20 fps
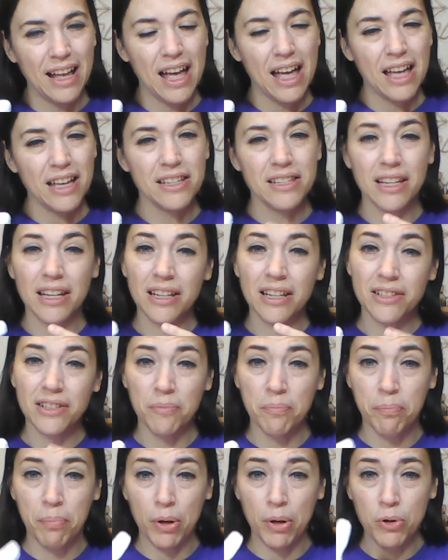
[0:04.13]
Guys,
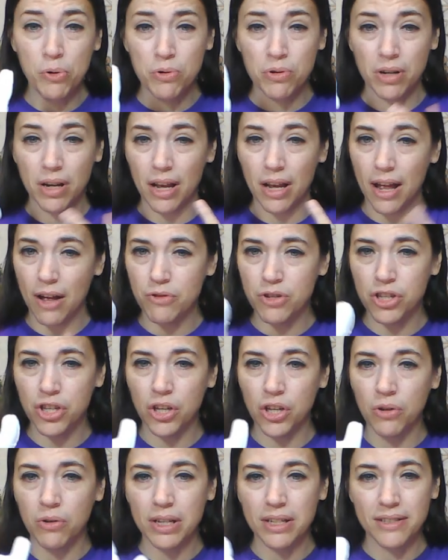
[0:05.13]
it's a boot. How
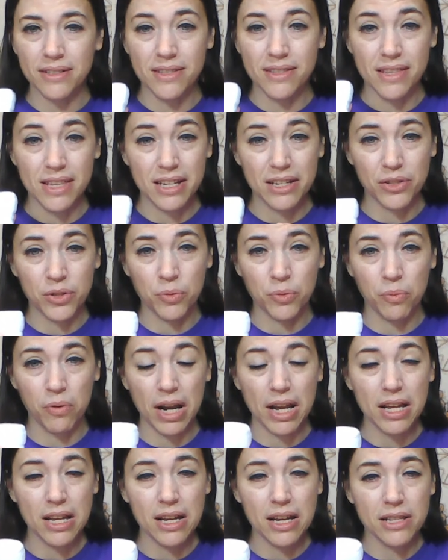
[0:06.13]
cute is this,
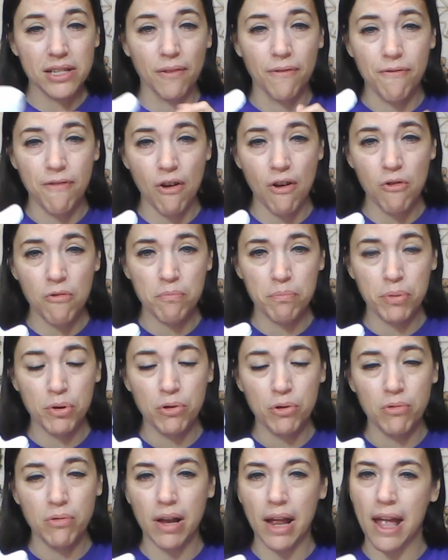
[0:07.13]
right? It's a foam
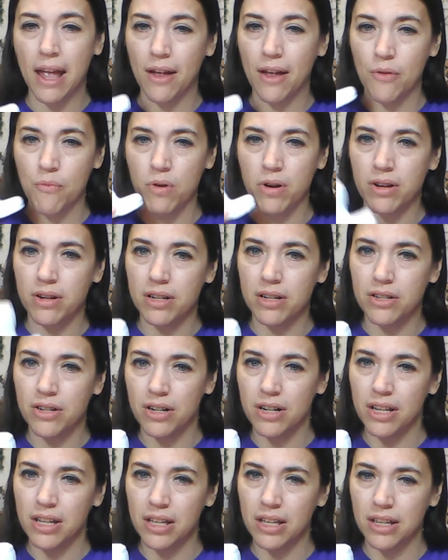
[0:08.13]
boot, and we're gonna
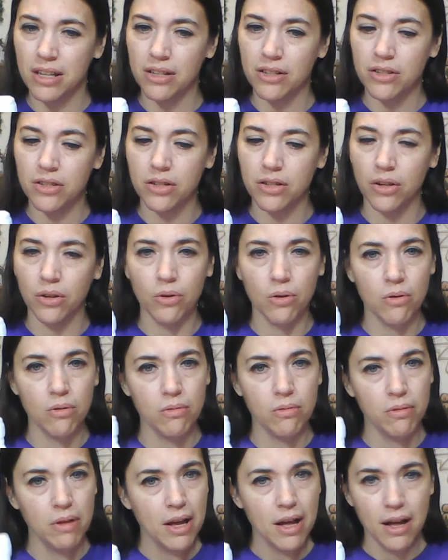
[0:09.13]
turn it
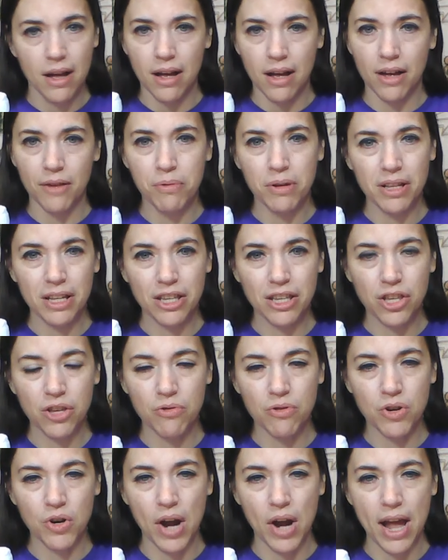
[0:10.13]
into a really
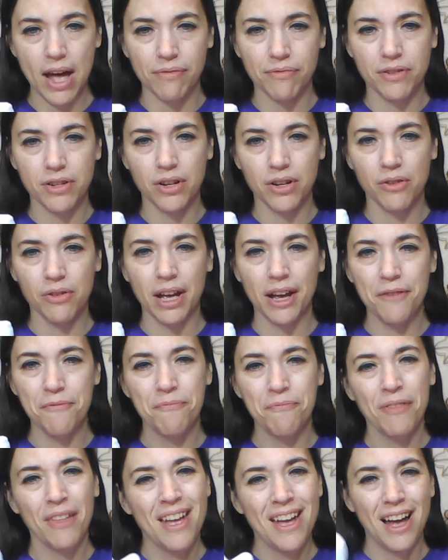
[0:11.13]
cute craft, okay?
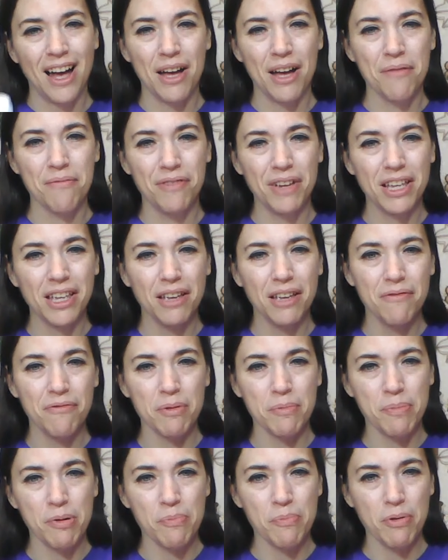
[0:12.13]
I'm Vicky
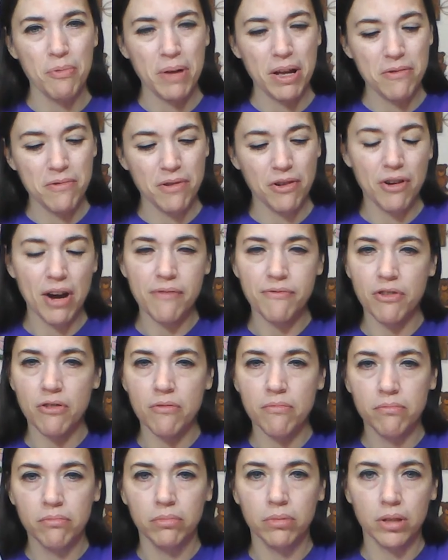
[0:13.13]
from the Purple Penguin
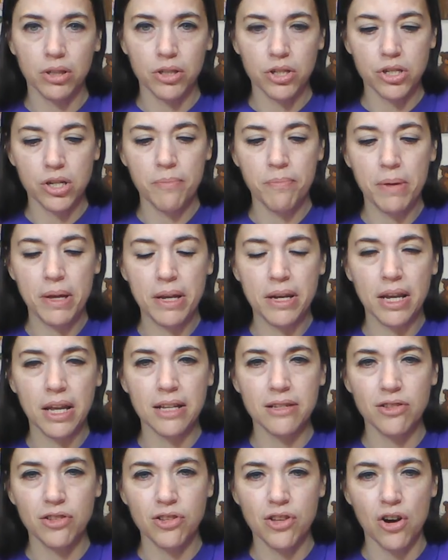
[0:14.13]
Crafter. Let's jump in and
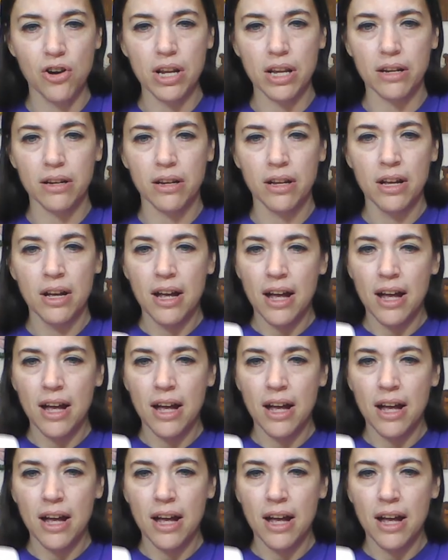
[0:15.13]
get started.